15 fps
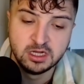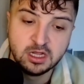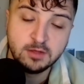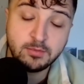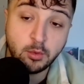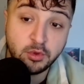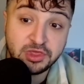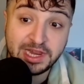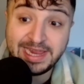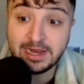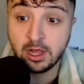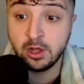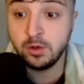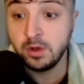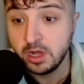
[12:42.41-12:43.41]
But with
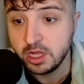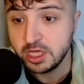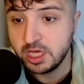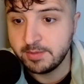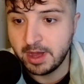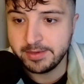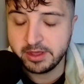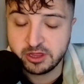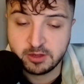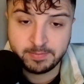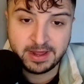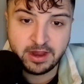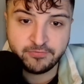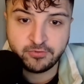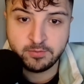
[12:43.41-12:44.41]
Lilo, you might be able to play
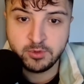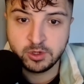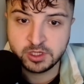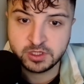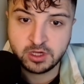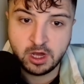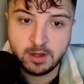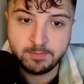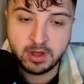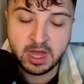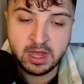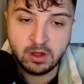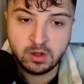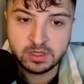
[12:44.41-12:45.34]
her from your discard pile